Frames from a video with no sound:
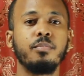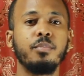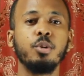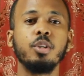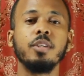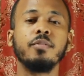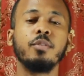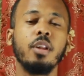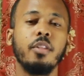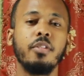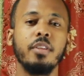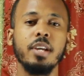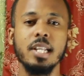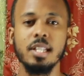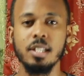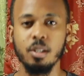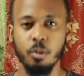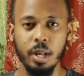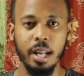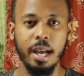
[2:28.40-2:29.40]
beautiful
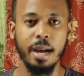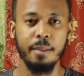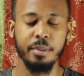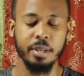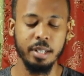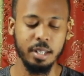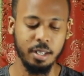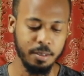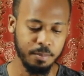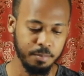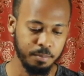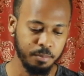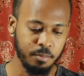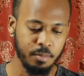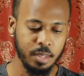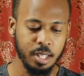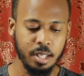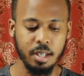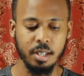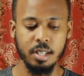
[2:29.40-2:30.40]
things will happen.
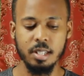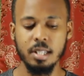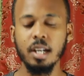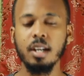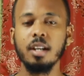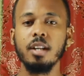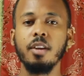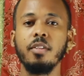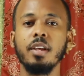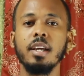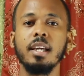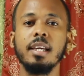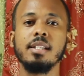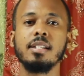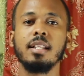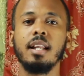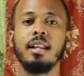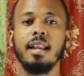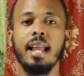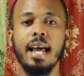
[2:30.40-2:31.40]
The second thing
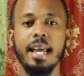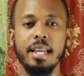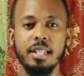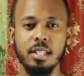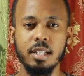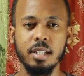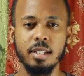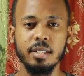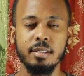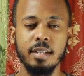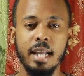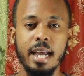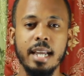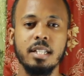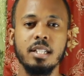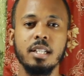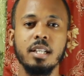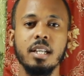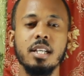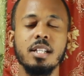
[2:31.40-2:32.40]
is lighting.
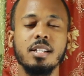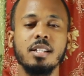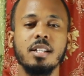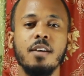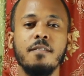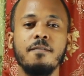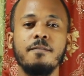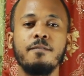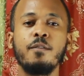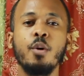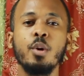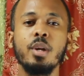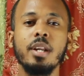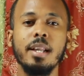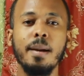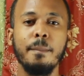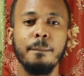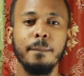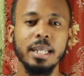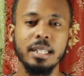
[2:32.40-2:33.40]
Lighting is
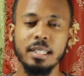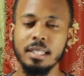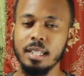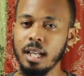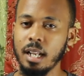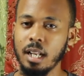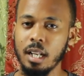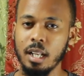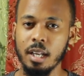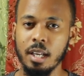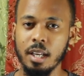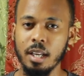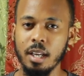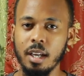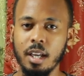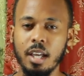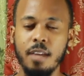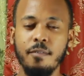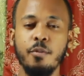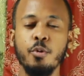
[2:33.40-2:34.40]
fundamental.
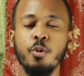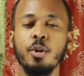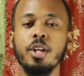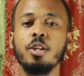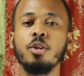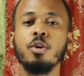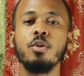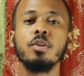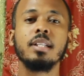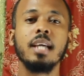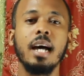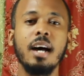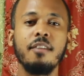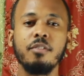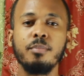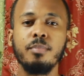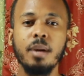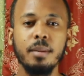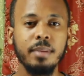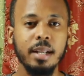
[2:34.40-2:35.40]
If you don't have
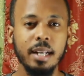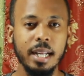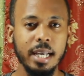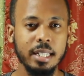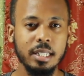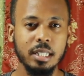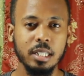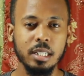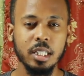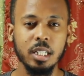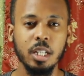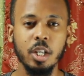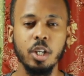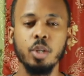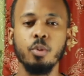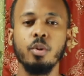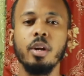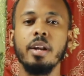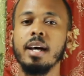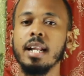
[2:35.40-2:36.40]
a proper lighting,
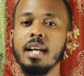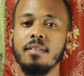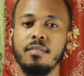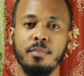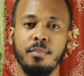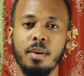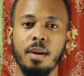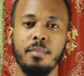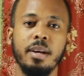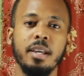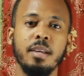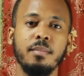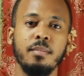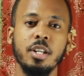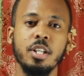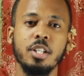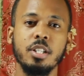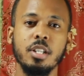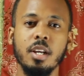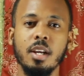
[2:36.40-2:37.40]
you will not have a proper
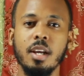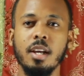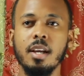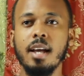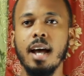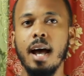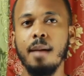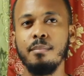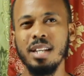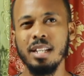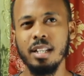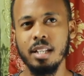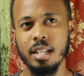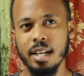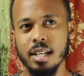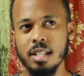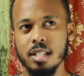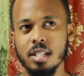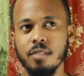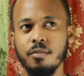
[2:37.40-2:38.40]
image. I mean,
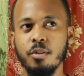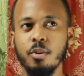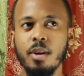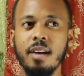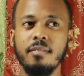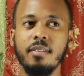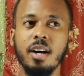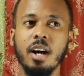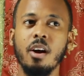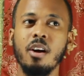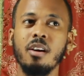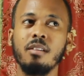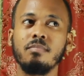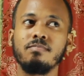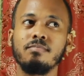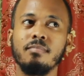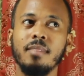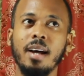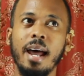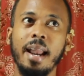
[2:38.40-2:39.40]
yes, if you have a,
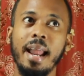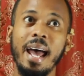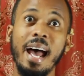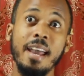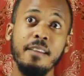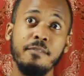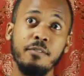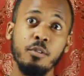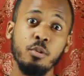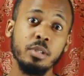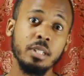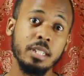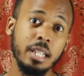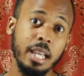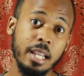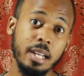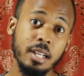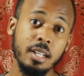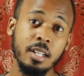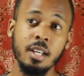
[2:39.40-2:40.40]
an iPhone
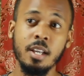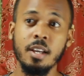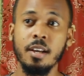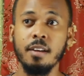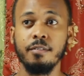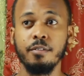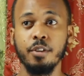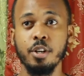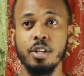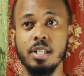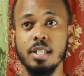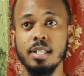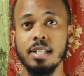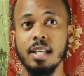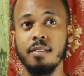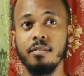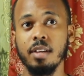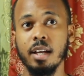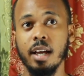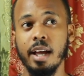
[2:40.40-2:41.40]
10 versus
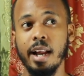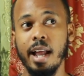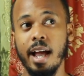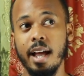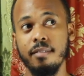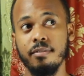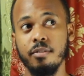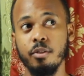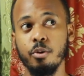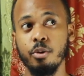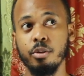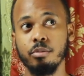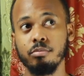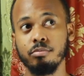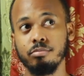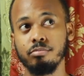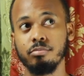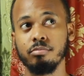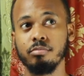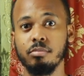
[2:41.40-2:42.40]
having an iPhone
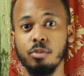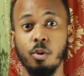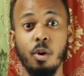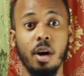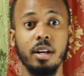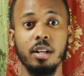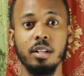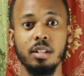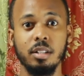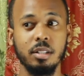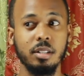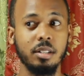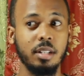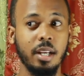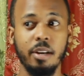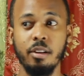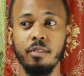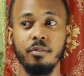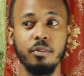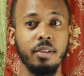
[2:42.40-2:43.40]
1, I
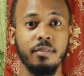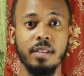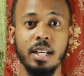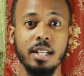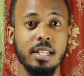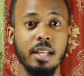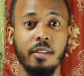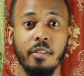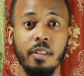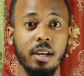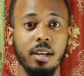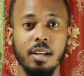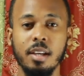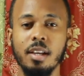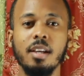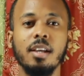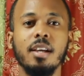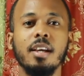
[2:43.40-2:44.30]
don't even know if that's a thing